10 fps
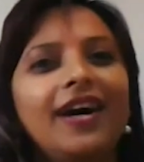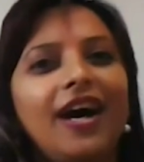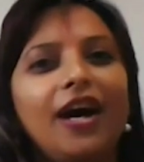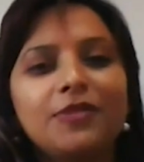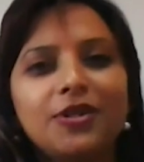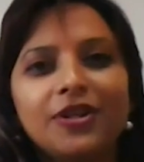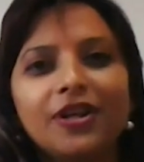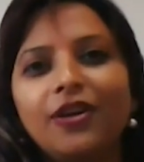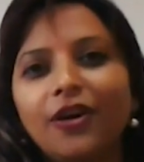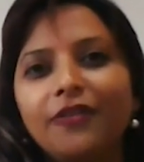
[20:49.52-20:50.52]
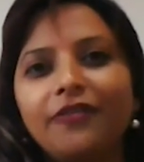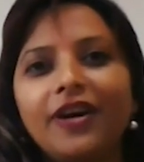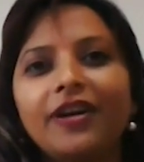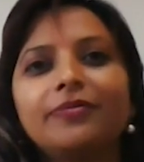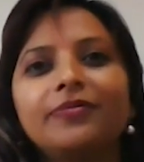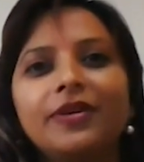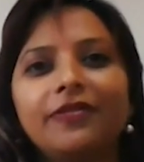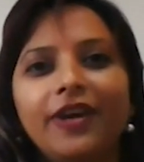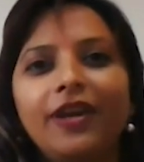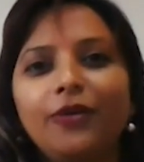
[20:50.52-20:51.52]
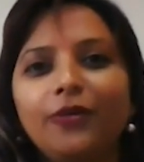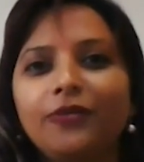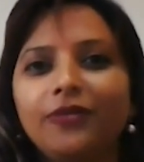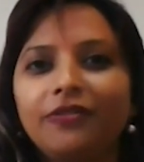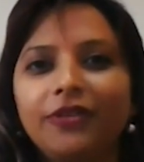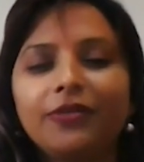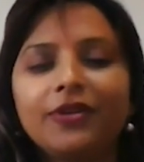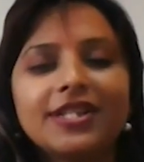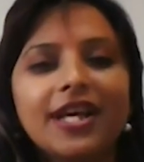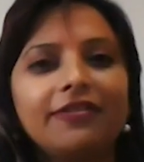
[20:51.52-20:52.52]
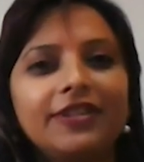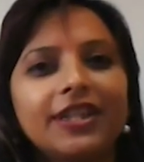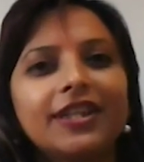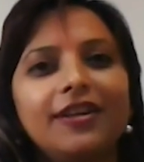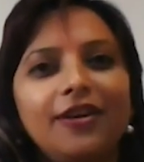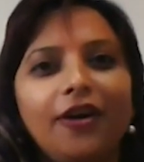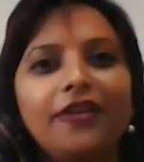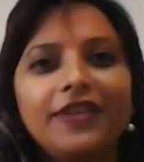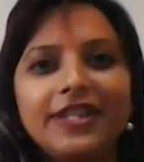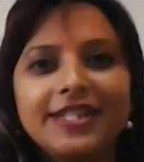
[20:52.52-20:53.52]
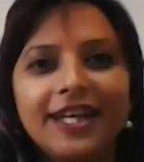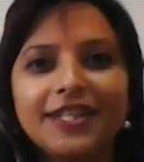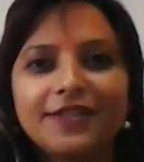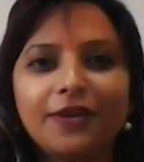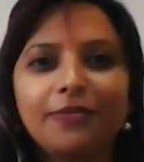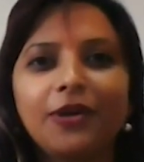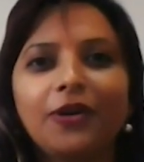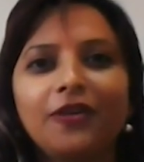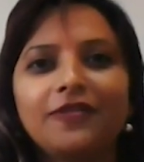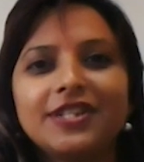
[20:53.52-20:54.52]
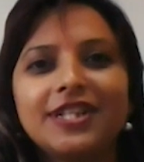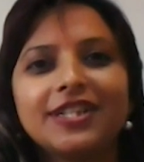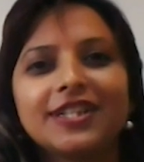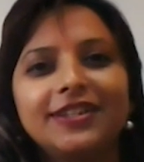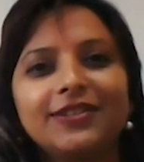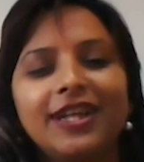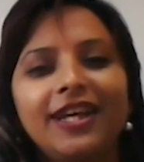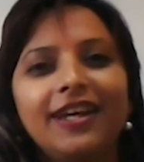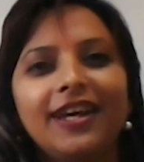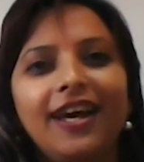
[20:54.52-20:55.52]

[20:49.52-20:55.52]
I'm sure a lot of our fellow viewers have taken a lot of insights from your conversation today.